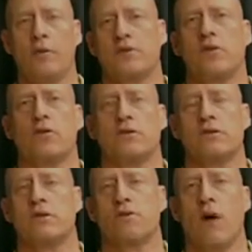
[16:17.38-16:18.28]

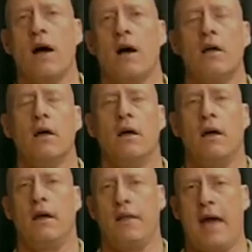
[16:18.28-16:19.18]
sources as well,
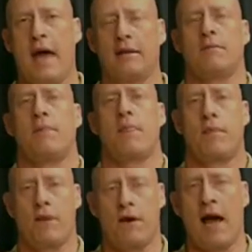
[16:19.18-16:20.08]
that
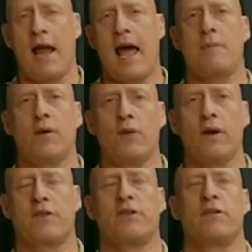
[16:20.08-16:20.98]
they're not happy
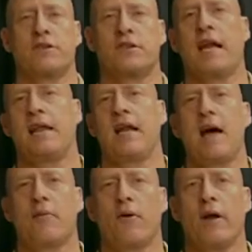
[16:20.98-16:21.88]
with the state of the
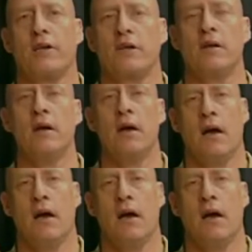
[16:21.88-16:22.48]
operation.